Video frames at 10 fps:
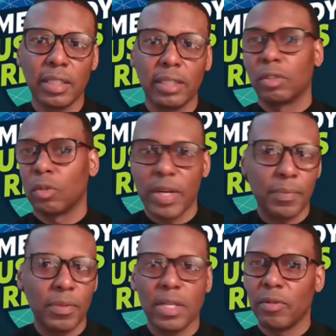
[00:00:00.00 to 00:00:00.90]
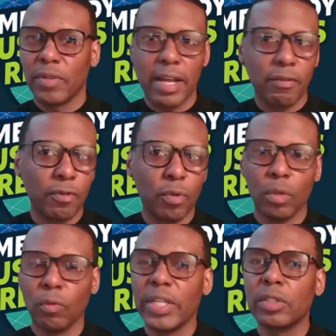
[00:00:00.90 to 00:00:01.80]
like scrape the internet
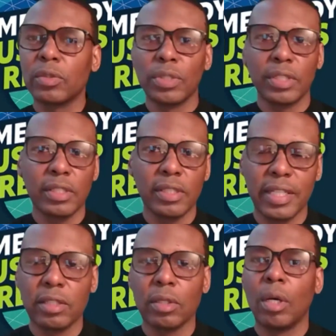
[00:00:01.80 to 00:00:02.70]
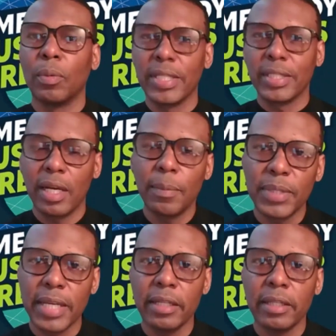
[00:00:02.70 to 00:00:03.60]
for resources and is always
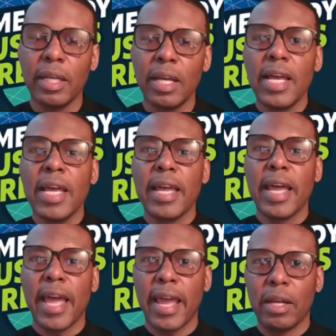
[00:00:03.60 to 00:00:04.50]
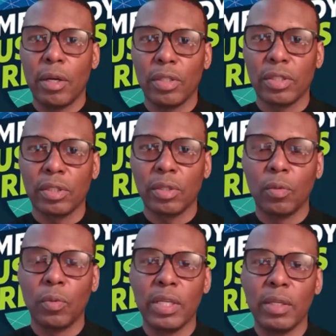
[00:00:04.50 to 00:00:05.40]
updated. And also
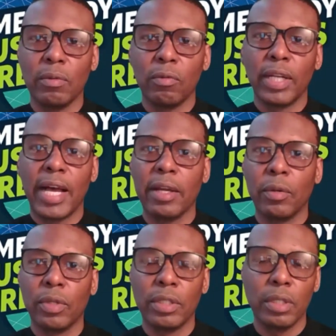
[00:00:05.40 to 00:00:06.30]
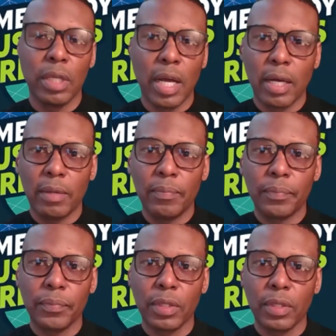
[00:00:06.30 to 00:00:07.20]
we rely on
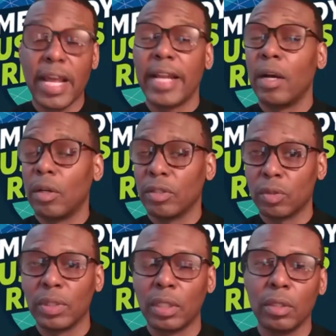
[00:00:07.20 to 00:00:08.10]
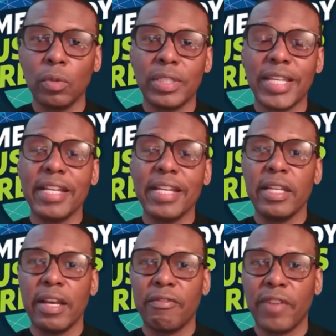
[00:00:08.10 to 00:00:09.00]
that also includes
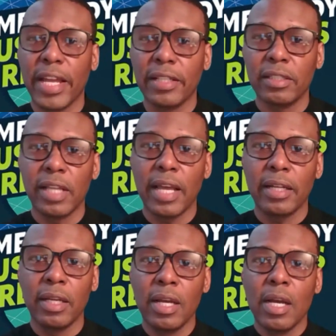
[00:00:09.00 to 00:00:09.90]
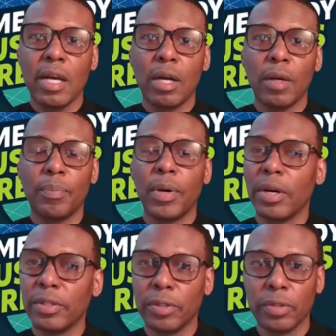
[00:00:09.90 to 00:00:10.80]
any events that our
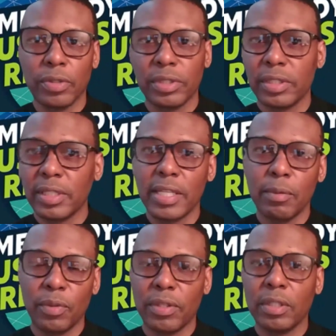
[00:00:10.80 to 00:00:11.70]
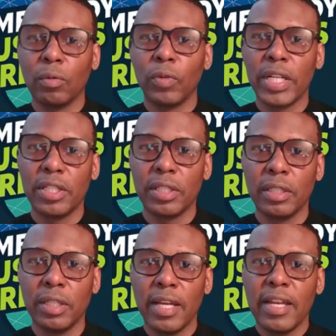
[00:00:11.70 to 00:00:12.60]
partners within the
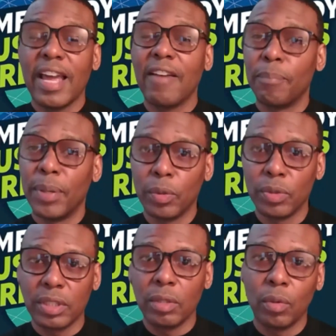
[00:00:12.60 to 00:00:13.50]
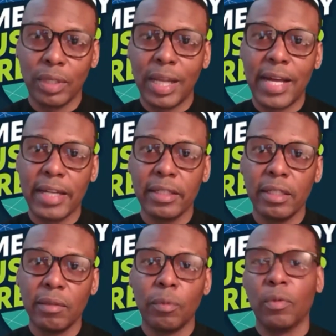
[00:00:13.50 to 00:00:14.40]
region have posted
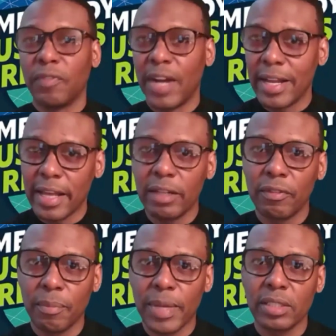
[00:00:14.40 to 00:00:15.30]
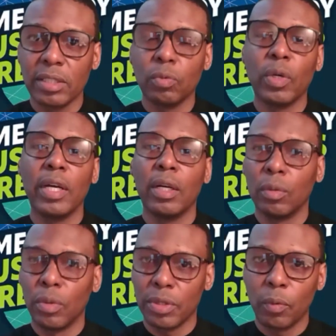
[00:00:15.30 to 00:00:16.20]
online. We'll find that information as
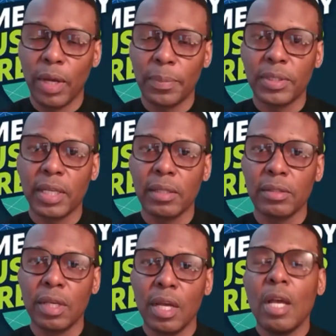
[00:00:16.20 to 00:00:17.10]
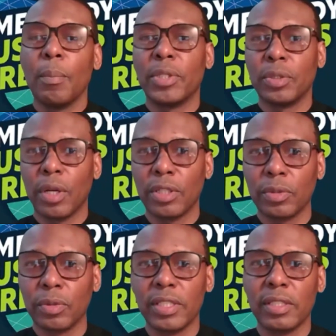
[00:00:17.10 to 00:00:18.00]
well on your websites, but you
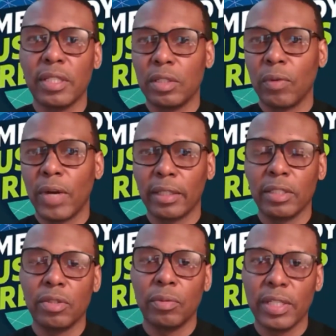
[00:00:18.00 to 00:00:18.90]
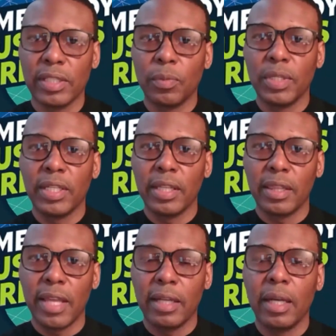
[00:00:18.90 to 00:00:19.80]
also can send it directly to us and we can
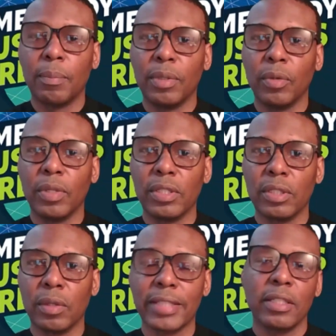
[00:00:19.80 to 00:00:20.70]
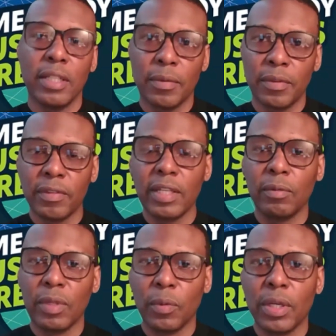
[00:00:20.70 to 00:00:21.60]
get that uploaded. So that's another
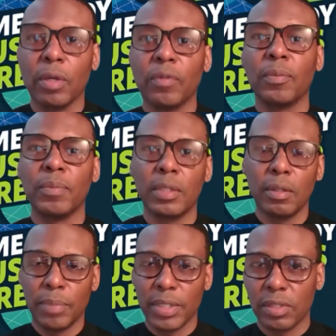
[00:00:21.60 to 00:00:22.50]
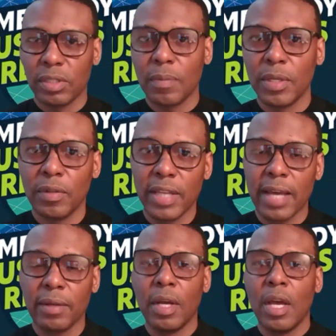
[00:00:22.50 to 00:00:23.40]
thing that we heard from business community
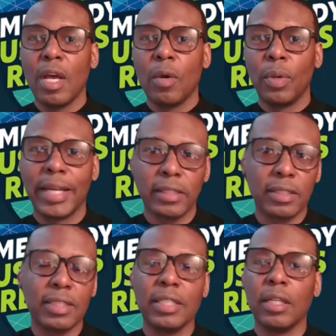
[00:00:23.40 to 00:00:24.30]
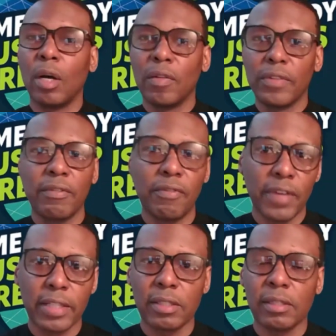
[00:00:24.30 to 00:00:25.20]
that we'd like to see all the
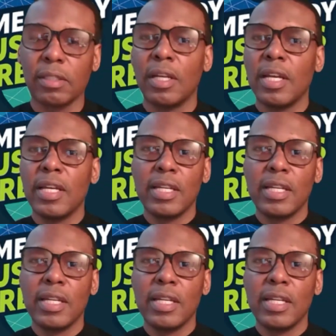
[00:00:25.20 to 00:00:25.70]
events